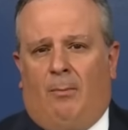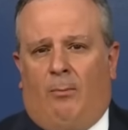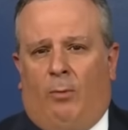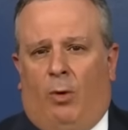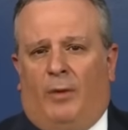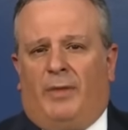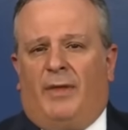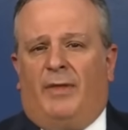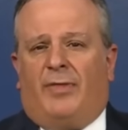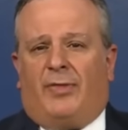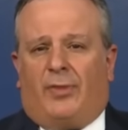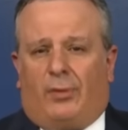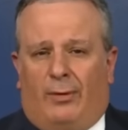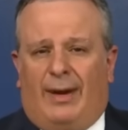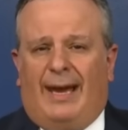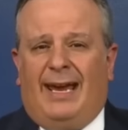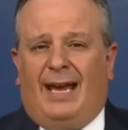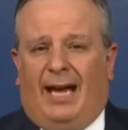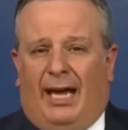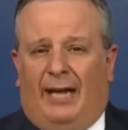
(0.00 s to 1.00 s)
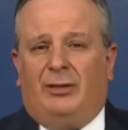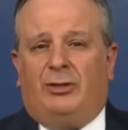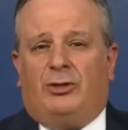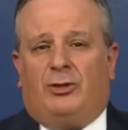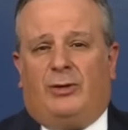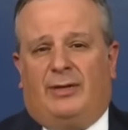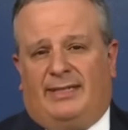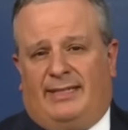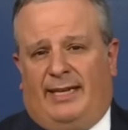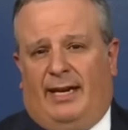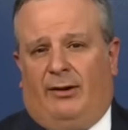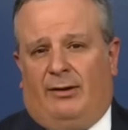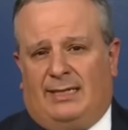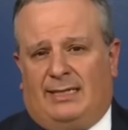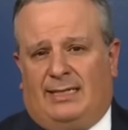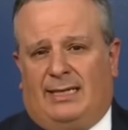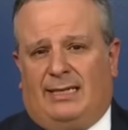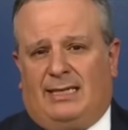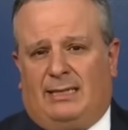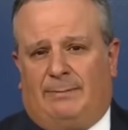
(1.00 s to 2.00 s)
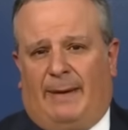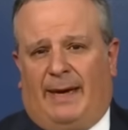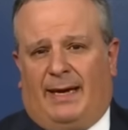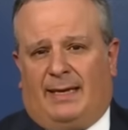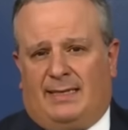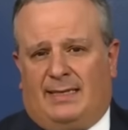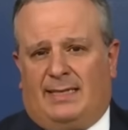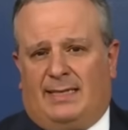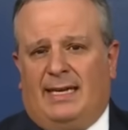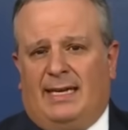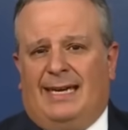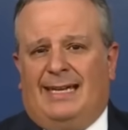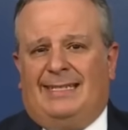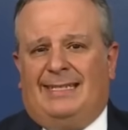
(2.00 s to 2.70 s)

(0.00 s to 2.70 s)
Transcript: more than 300 terror suspects